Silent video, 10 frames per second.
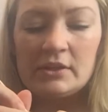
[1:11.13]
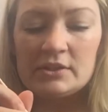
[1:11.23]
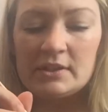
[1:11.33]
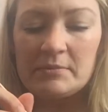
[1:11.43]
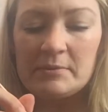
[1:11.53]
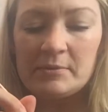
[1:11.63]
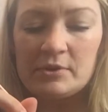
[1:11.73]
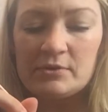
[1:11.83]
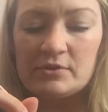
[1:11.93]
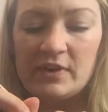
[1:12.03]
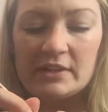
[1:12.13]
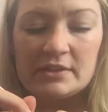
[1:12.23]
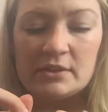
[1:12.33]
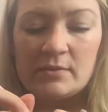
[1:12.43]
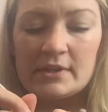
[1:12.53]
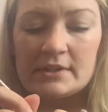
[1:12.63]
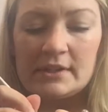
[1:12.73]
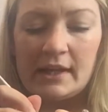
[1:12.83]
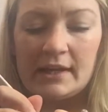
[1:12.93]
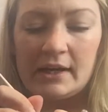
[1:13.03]
Some people use fancier ones,
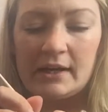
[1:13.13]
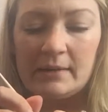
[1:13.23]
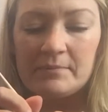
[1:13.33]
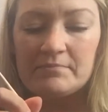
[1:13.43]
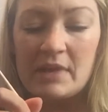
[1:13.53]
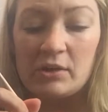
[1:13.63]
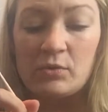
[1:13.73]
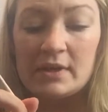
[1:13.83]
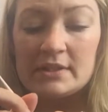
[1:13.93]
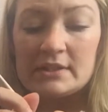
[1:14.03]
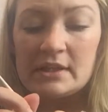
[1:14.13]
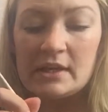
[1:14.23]
like metal ones.